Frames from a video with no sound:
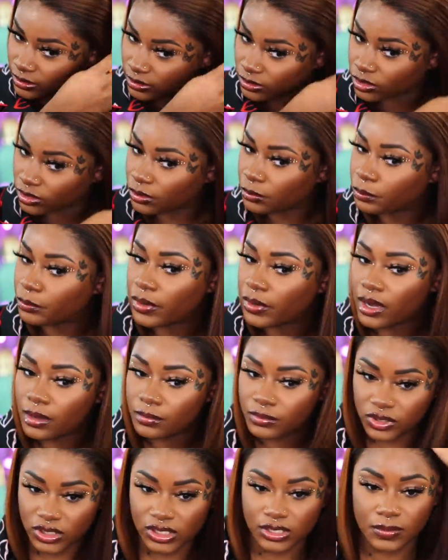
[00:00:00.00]
a little
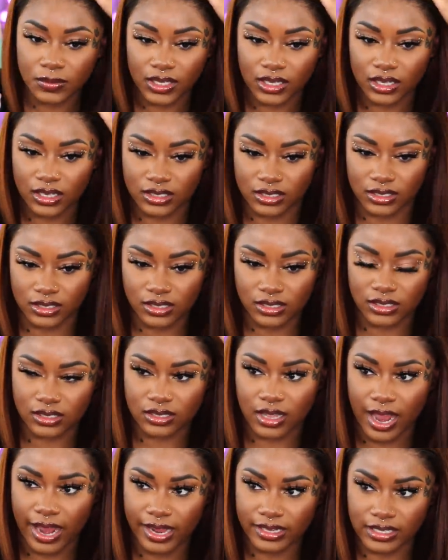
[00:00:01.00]
bump just because this
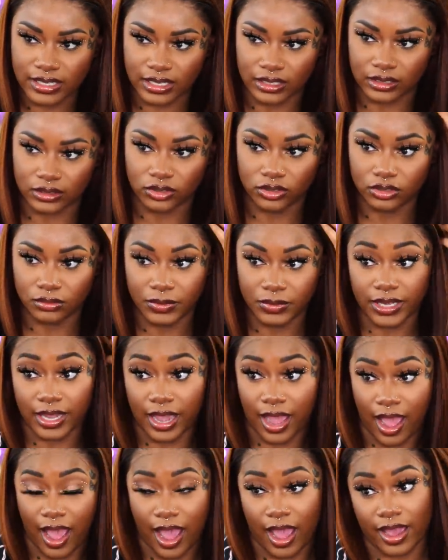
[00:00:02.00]
side is like a little bit
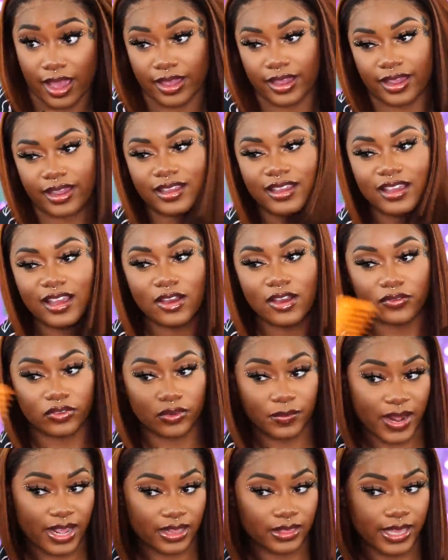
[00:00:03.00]
high
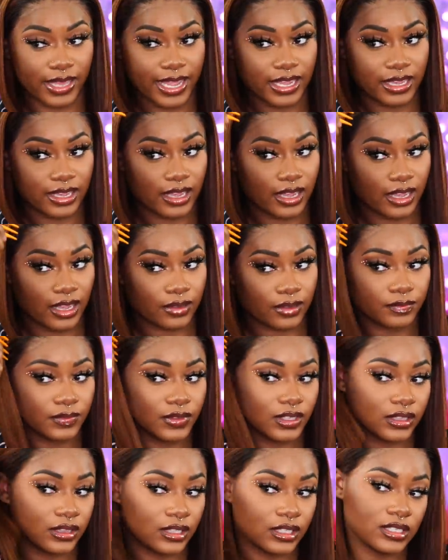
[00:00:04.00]
for my liking.
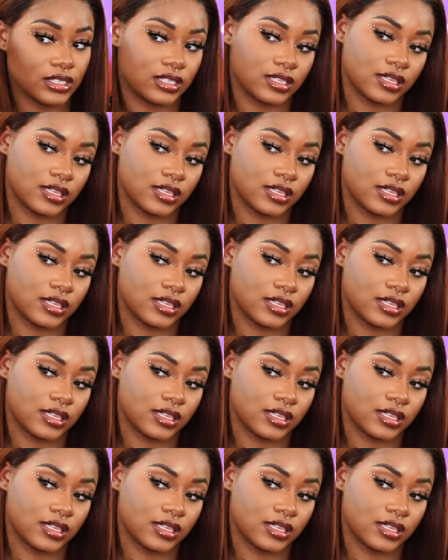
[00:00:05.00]
This